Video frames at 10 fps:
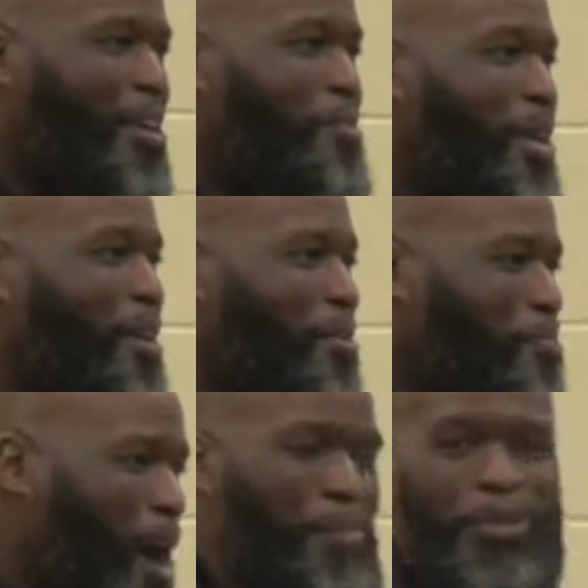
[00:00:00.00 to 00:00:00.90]
am a
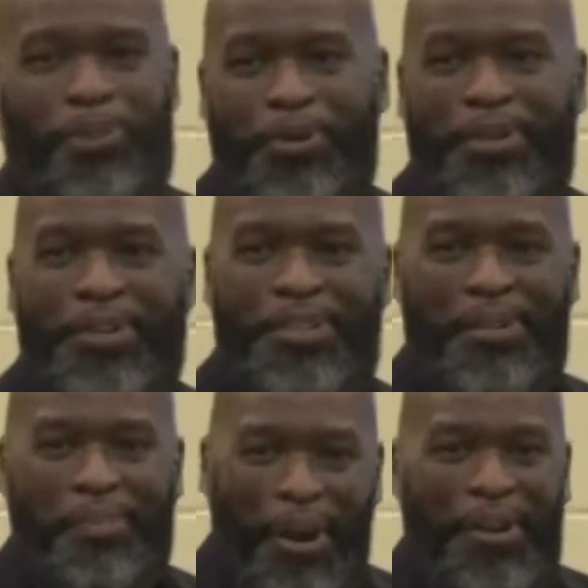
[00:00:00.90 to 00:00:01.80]
mama's boy
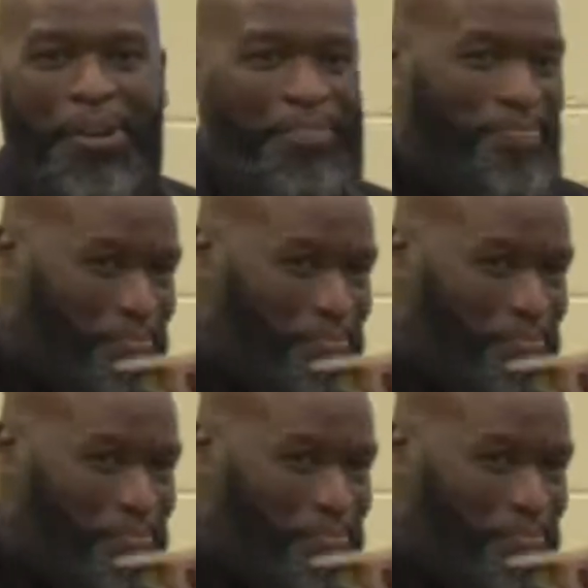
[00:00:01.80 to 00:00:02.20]
by heart.